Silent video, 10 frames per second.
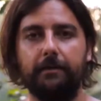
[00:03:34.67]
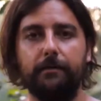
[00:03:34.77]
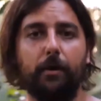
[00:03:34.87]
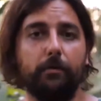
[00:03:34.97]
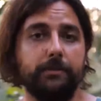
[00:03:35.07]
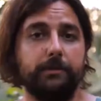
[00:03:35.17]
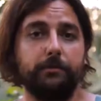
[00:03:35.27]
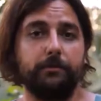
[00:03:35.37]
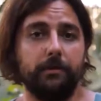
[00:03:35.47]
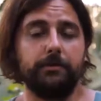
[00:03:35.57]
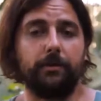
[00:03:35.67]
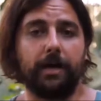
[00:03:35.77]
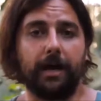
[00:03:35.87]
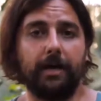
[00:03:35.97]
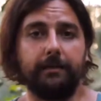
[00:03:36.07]
You're going to
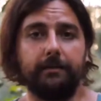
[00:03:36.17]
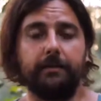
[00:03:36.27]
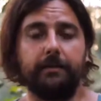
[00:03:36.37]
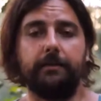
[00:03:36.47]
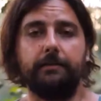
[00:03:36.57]
hire